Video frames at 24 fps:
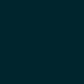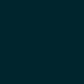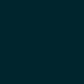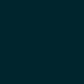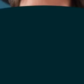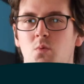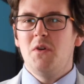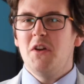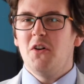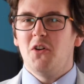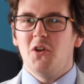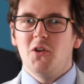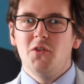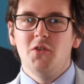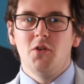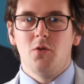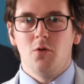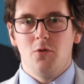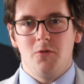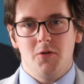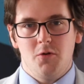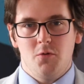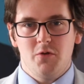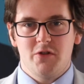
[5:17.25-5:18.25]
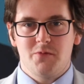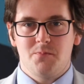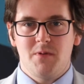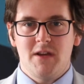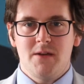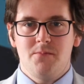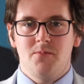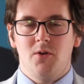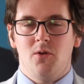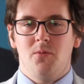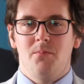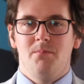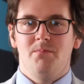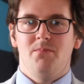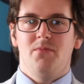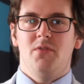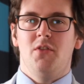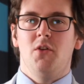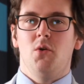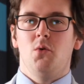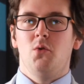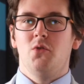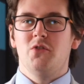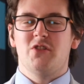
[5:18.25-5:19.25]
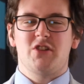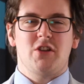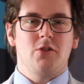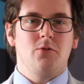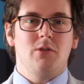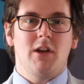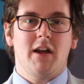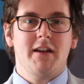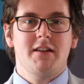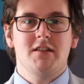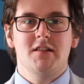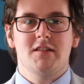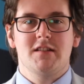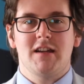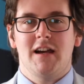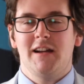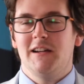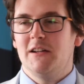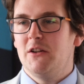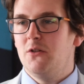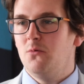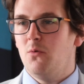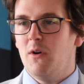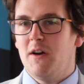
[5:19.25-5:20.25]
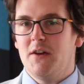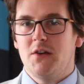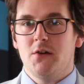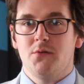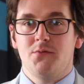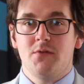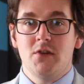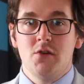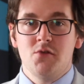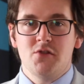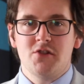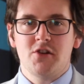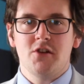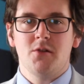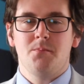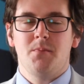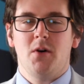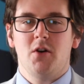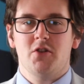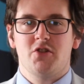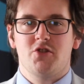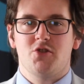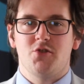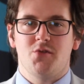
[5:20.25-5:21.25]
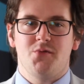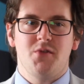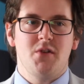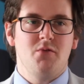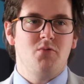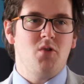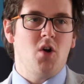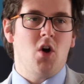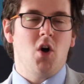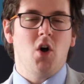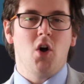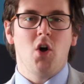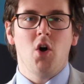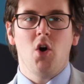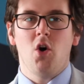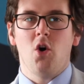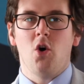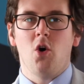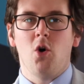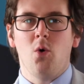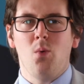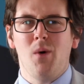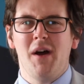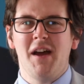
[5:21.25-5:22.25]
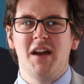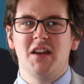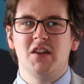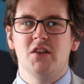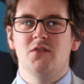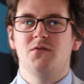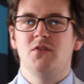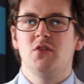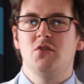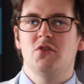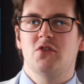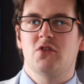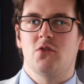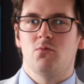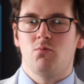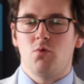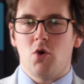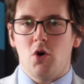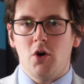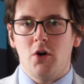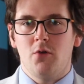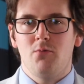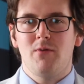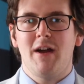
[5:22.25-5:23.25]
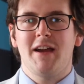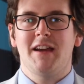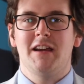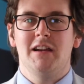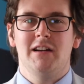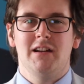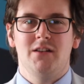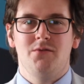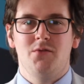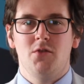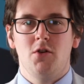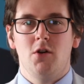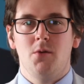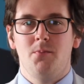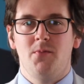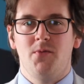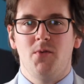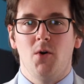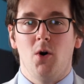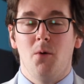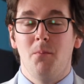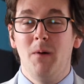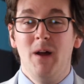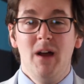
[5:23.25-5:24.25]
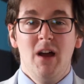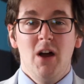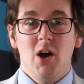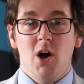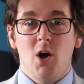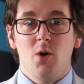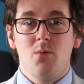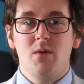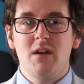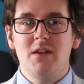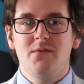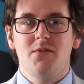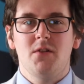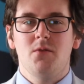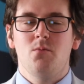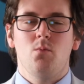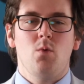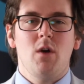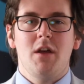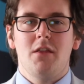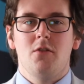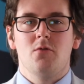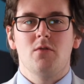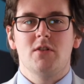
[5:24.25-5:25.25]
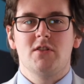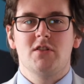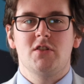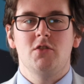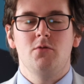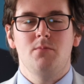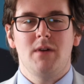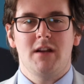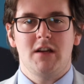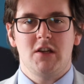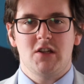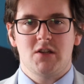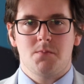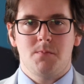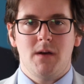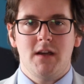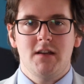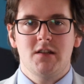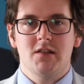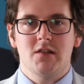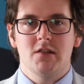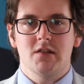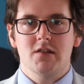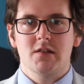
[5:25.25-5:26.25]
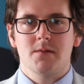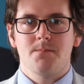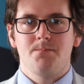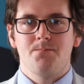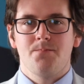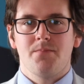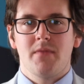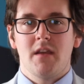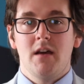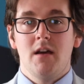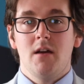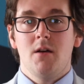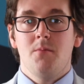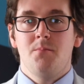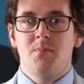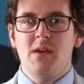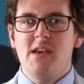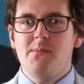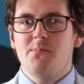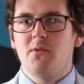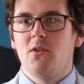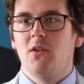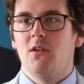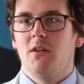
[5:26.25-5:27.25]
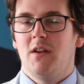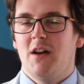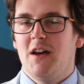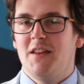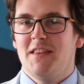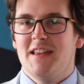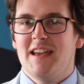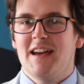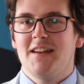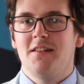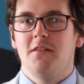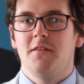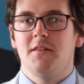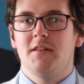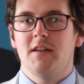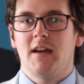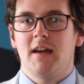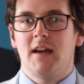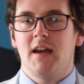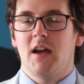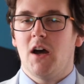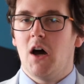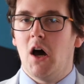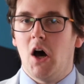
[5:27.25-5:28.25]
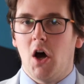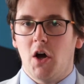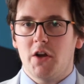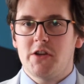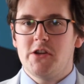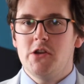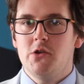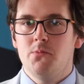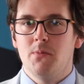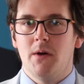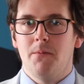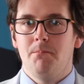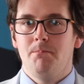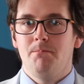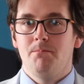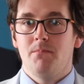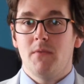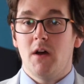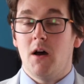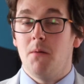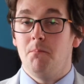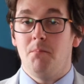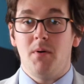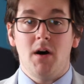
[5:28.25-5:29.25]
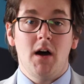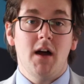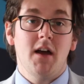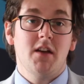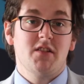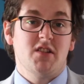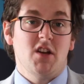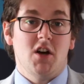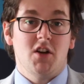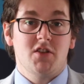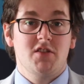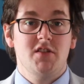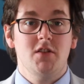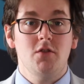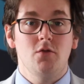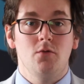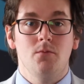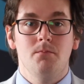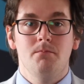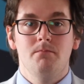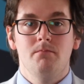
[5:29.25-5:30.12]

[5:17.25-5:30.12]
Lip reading: We all know those people, those who like to tell you where you've used an apostrophe wrong, or where you've used the wrong irregular verb form, or even where there are too many spaces. People, at the end of the day, are human, and buyers are too.